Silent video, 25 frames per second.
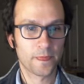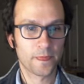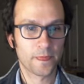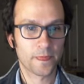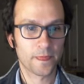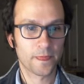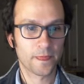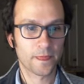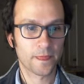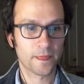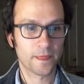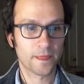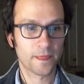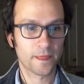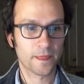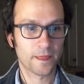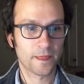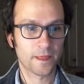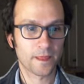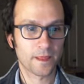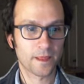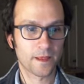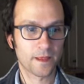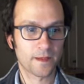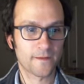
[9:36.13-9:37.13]

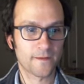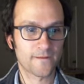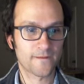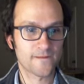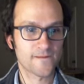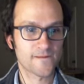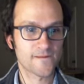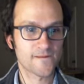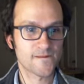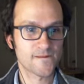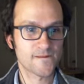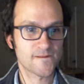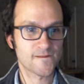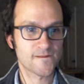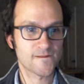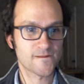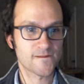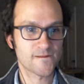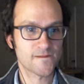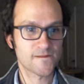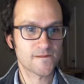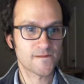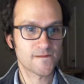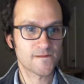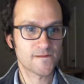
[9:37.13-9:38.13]

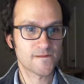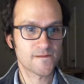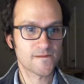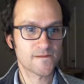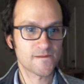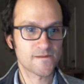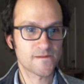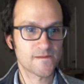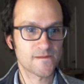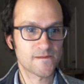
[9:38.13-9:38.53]
The person shown says nothing.